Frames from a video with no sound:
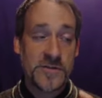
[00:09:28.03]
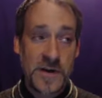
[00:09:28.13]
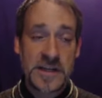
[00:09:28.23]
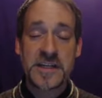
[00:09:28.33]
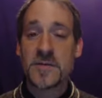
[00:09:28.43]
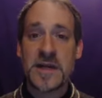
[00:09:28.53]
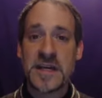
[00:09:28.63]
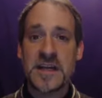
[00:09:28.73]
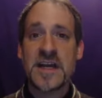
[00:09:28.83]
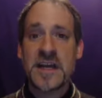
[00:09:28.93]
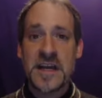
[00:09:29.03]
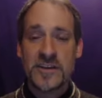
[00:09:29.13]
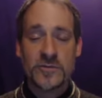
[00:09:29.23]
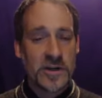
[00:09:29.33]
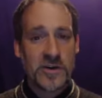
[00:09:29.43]
finding a mate,
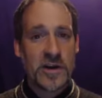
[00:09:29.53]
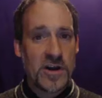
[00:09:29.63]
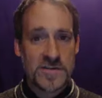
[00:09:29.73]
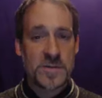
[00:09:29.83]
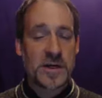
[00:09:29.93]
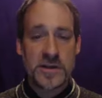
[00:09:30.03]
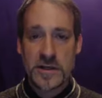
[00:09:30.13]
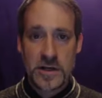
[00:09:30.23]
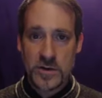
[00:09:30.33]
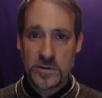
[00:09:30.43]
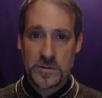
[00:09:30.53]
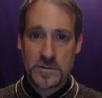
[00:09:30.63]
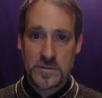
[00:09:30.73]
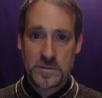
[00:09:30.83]
and rearing offspring on their own.